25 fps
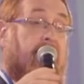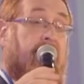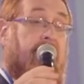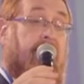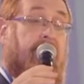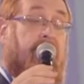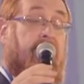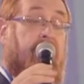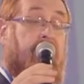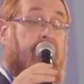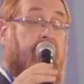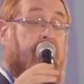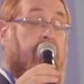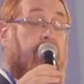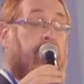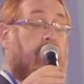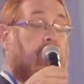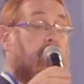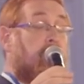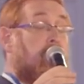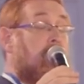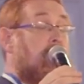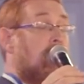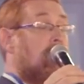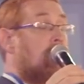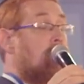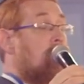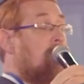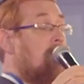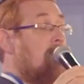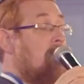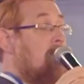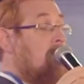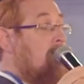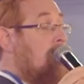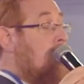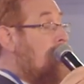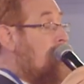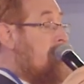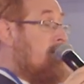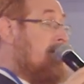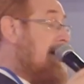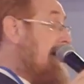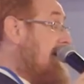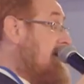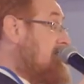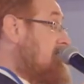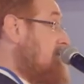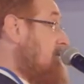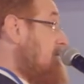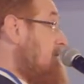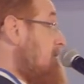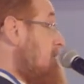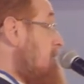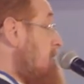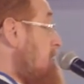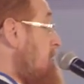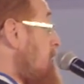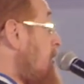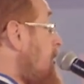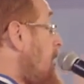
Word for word: that the Jews will, or the nations,